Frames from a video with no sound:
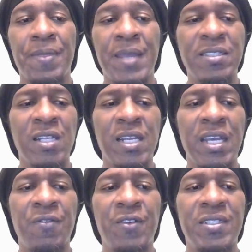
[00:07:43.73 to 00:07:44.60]
That's all I
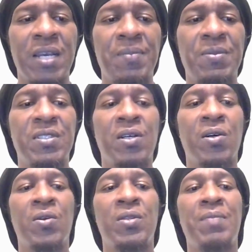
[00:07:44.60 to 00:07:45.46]
got for this
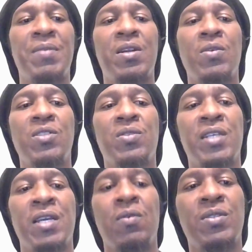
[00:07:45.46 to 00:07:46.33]
episode. Let me know what you
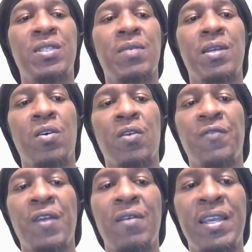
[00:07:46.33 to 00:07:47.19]
think. What were some of your
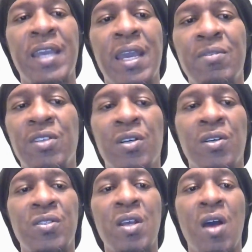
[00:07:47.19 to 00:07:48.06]
favorite game
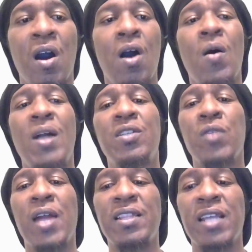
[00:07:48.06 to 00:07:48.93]
shows? Oh, I
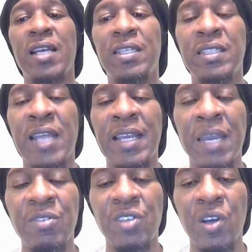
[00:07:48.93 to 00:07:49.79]
do like that
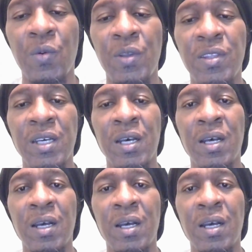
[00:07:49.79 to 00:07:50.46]
game show with